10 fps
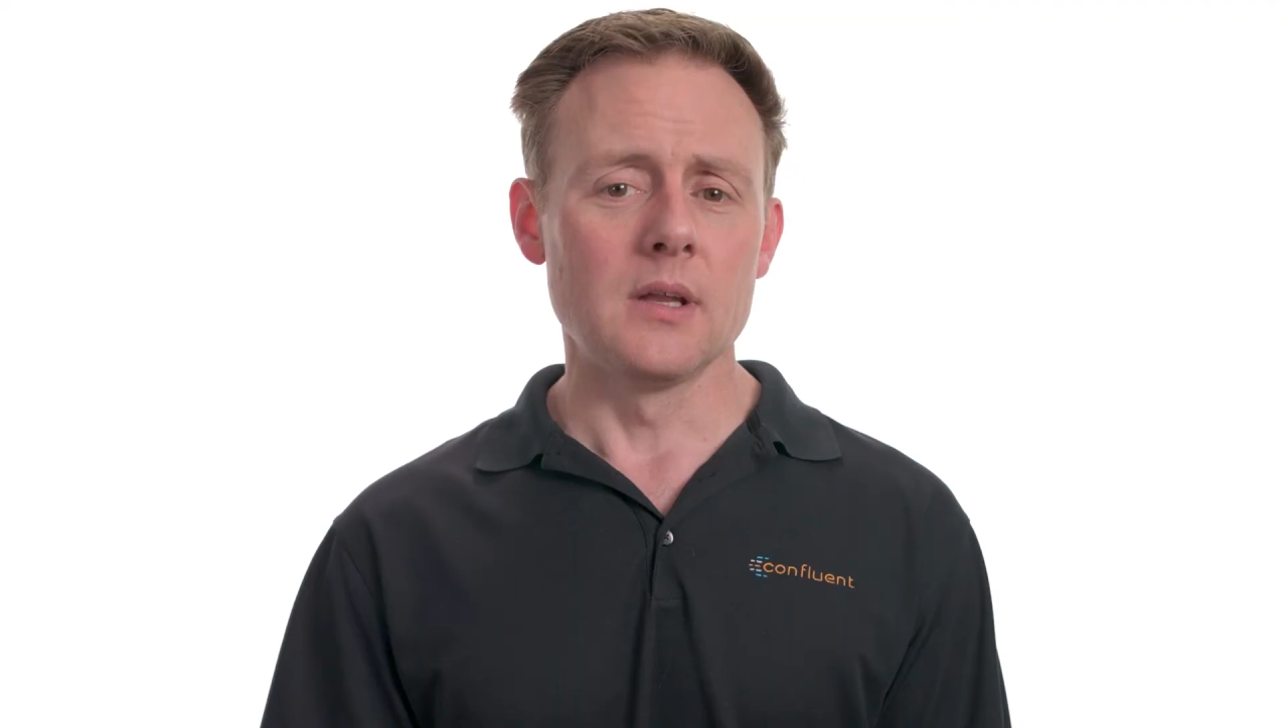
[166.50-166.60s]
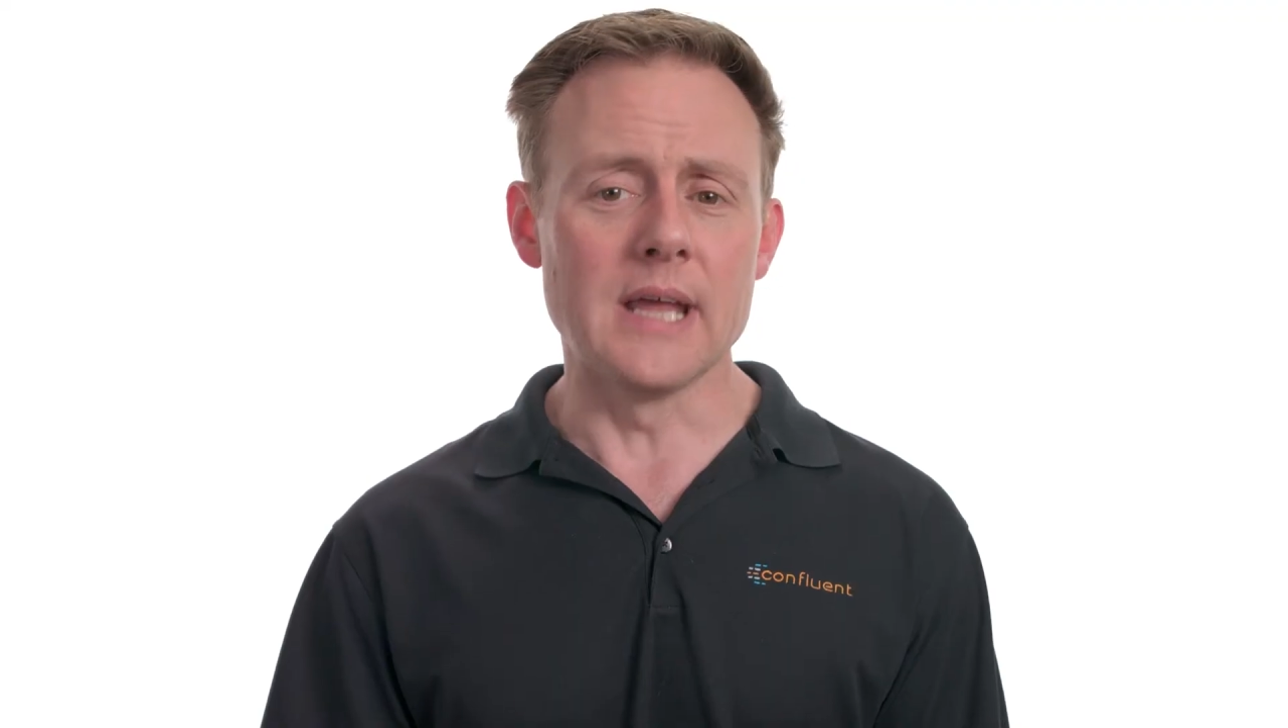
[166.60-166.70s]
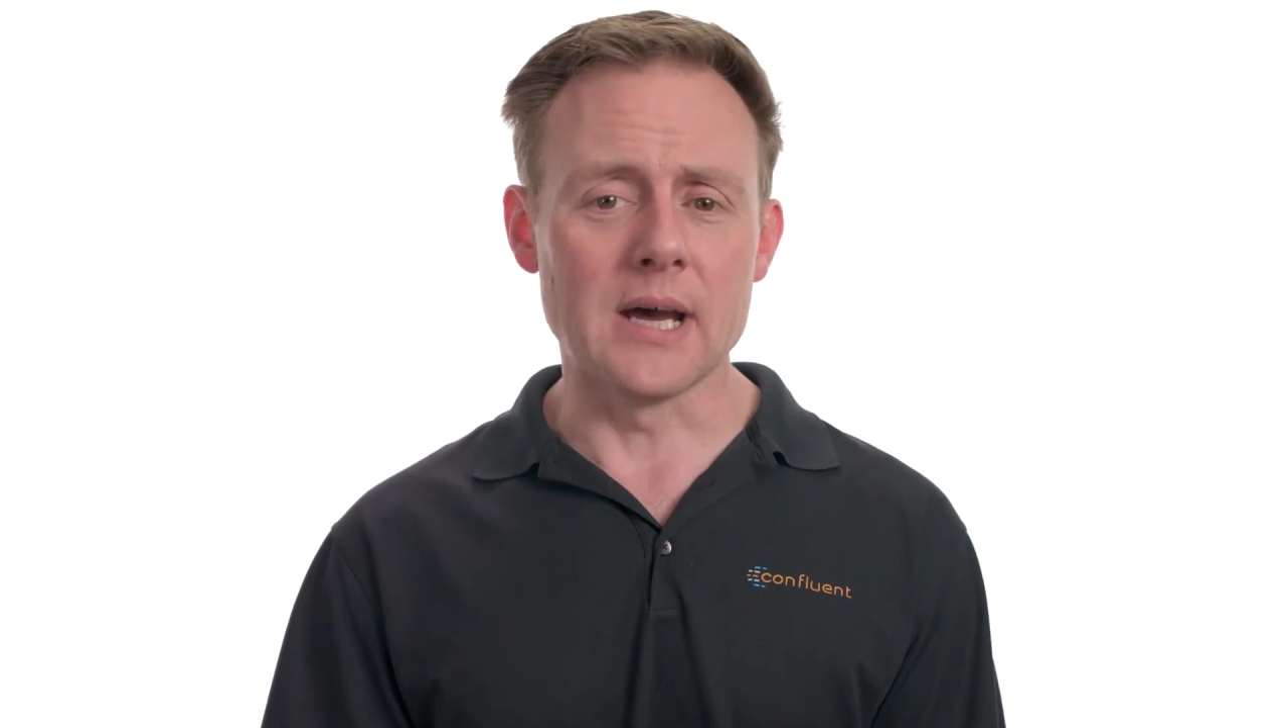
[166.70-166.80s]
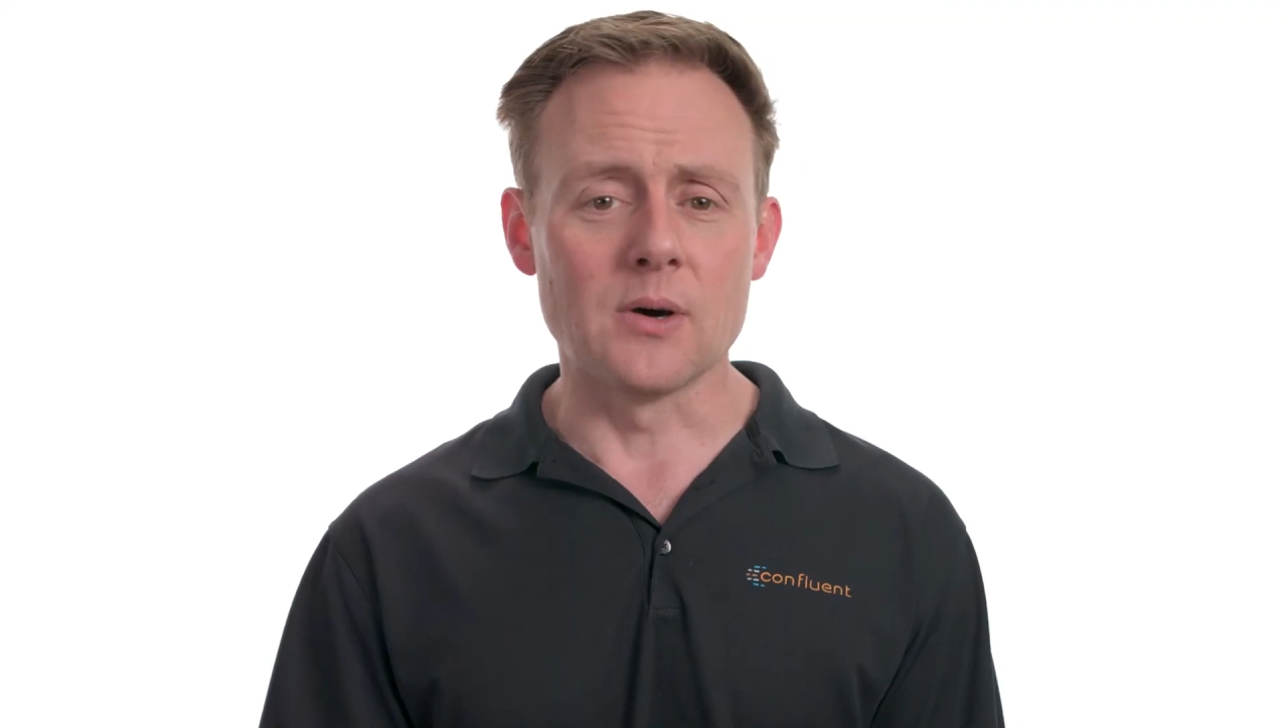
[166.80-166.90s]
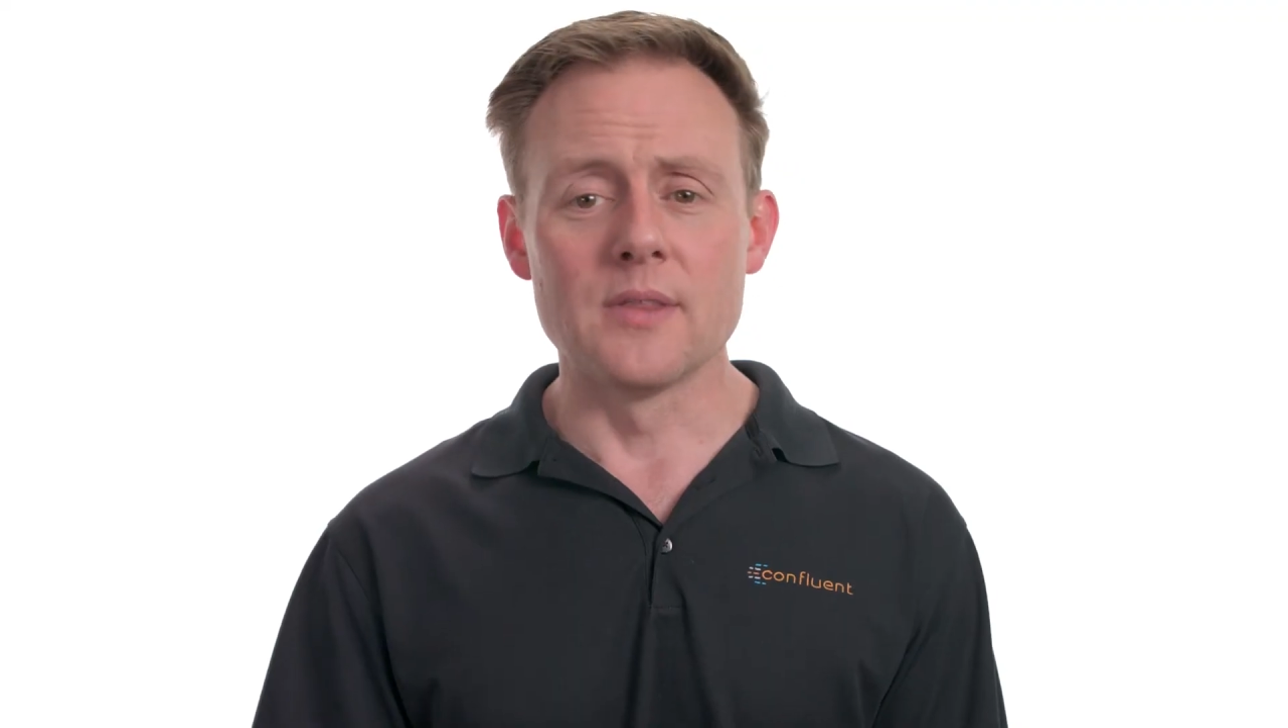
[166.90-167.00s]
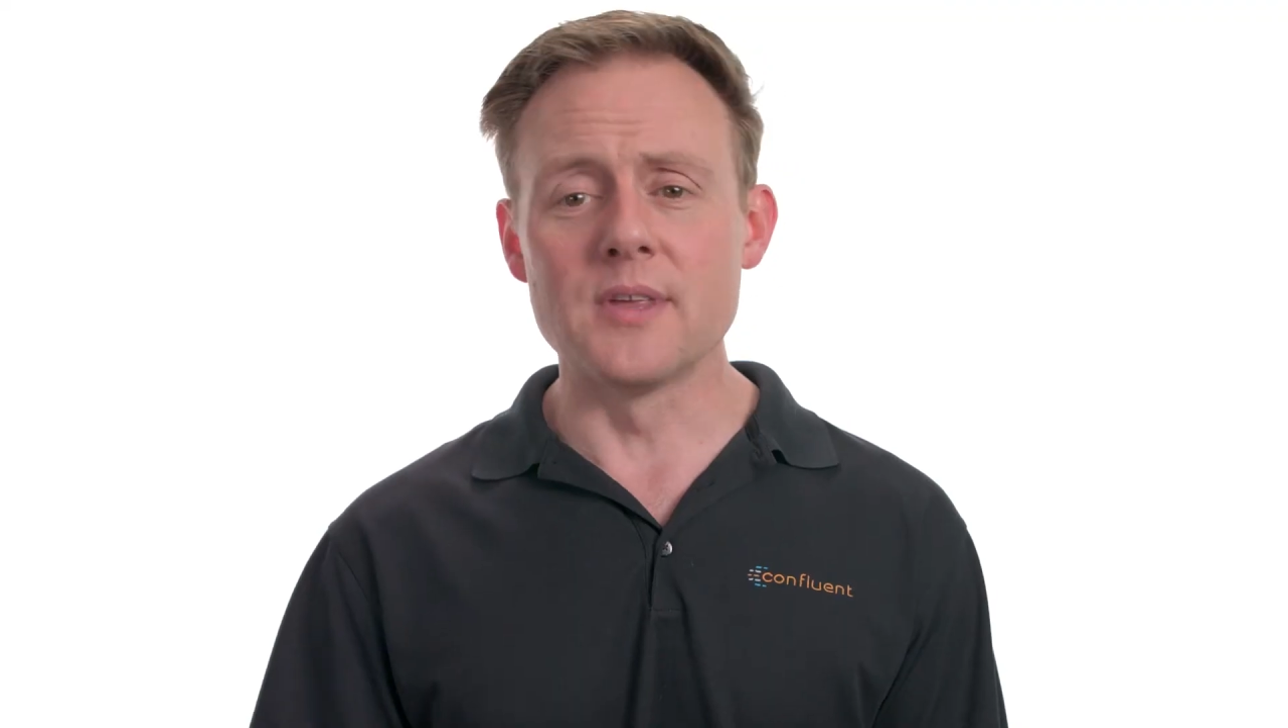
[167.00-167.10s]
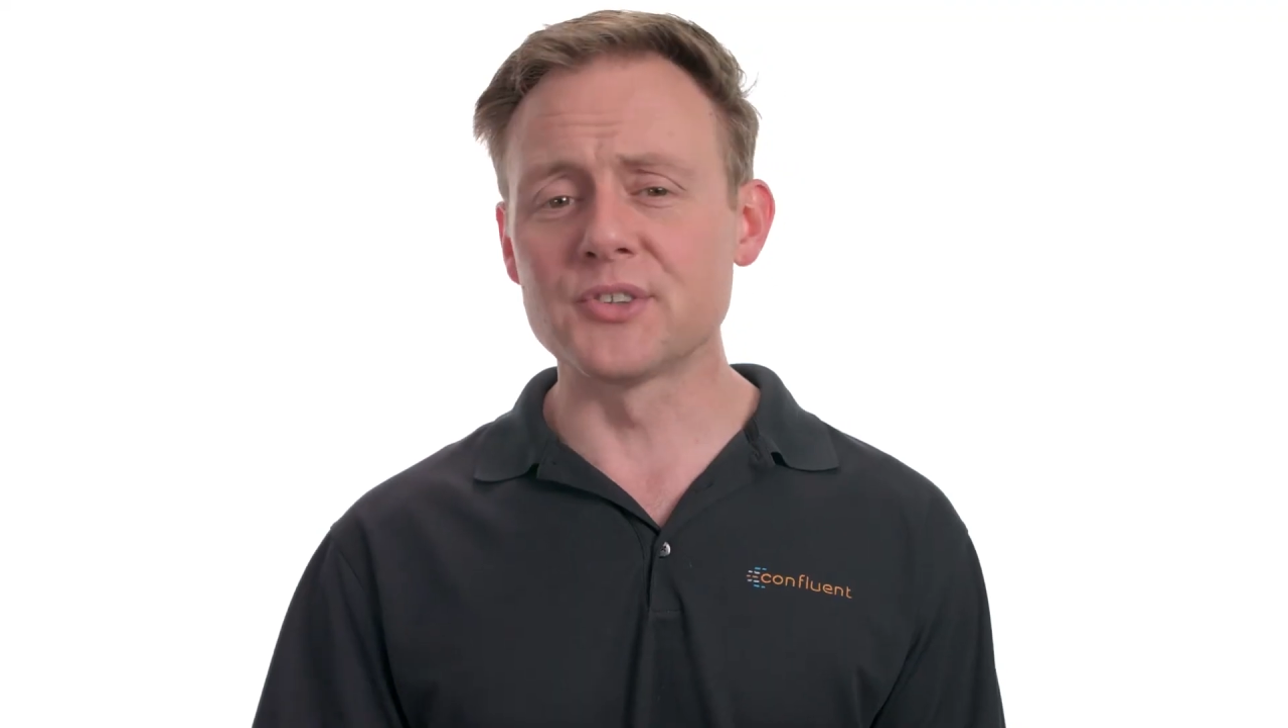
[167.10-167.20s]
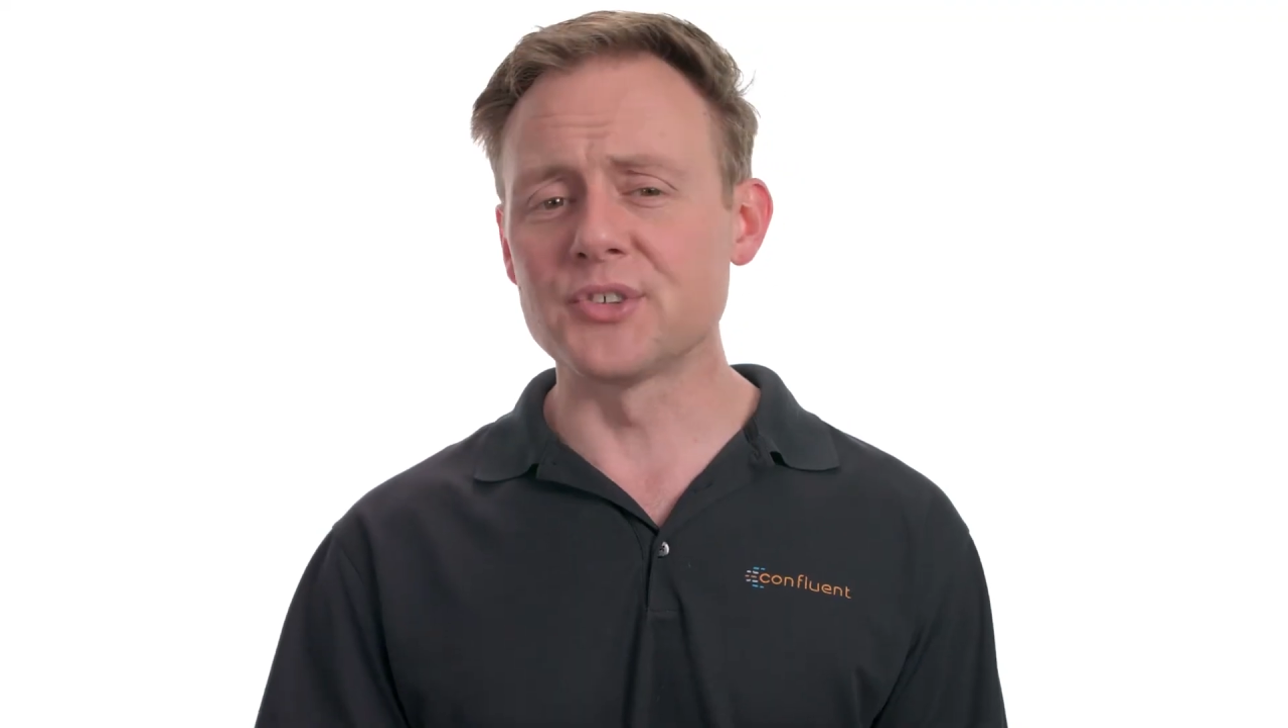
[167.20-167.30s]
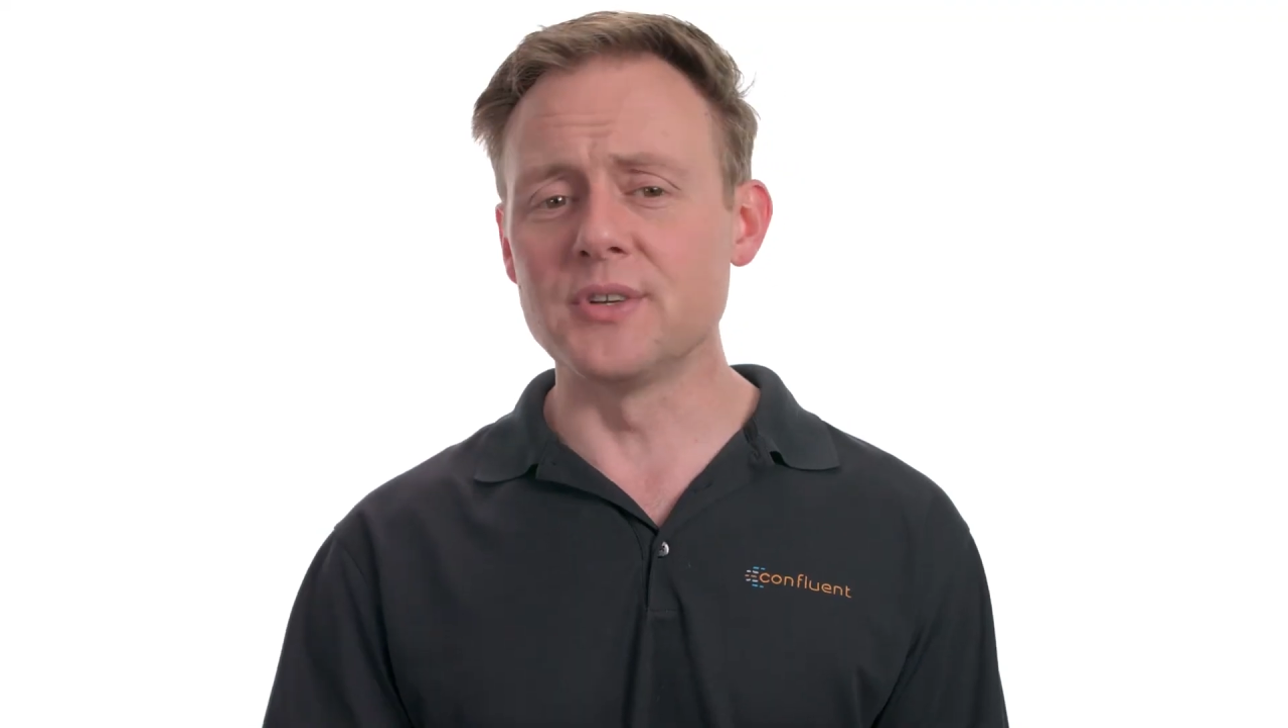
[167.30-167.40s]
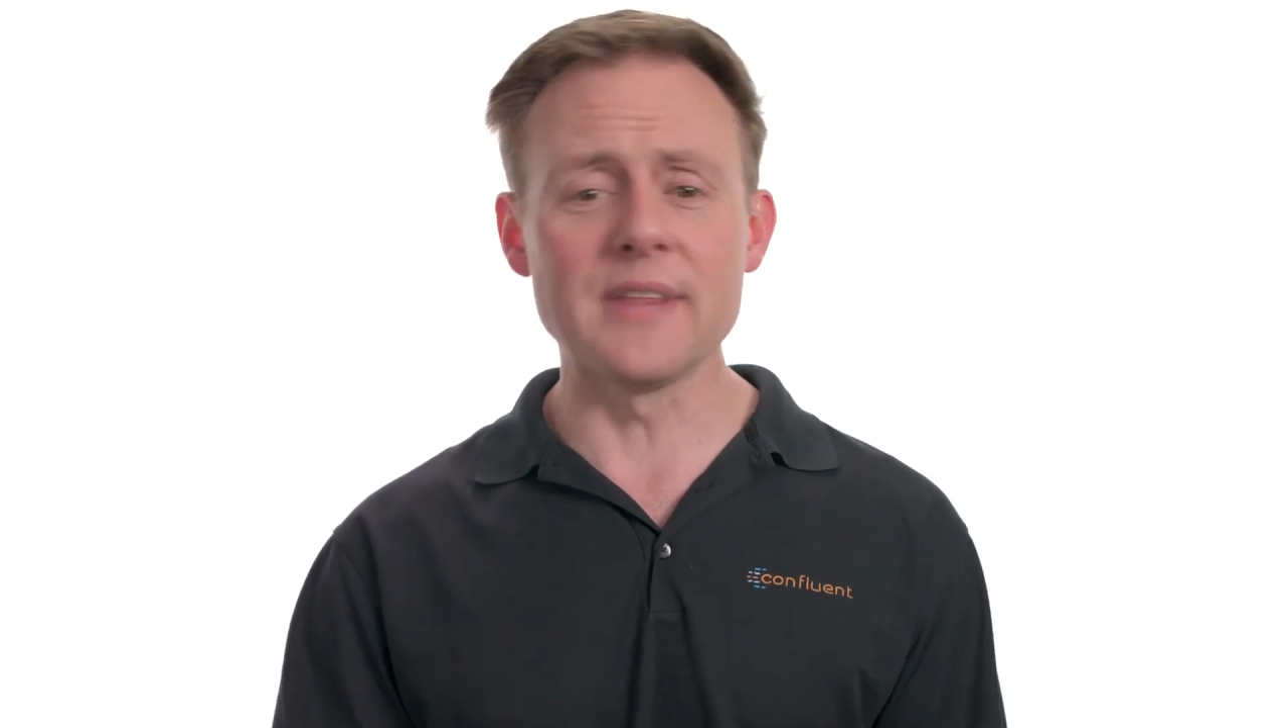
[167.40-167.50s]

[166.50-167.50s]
Now, there's